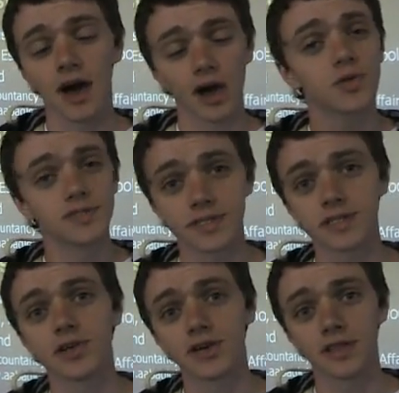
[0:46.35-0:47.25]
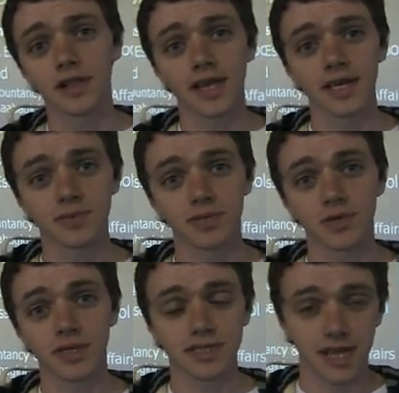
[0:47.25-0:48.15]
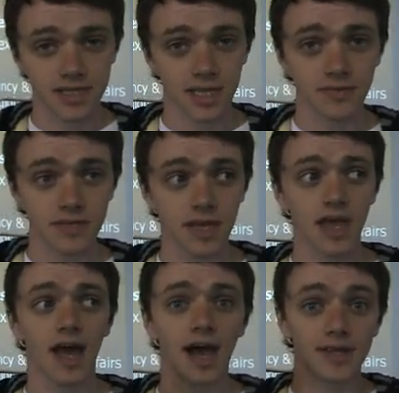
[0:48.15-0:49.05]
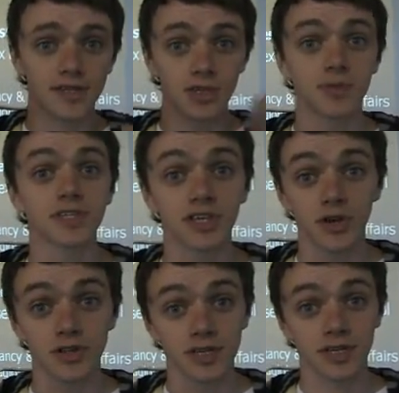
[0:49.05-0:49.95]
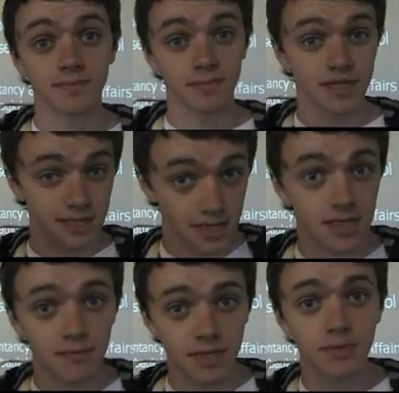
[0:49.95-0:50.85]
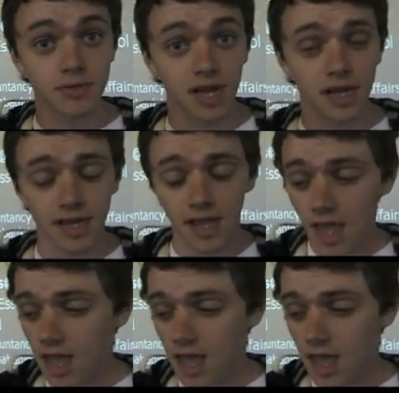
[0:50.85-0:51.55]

I wanted to look at the links between tax havens and human security, basically people dying.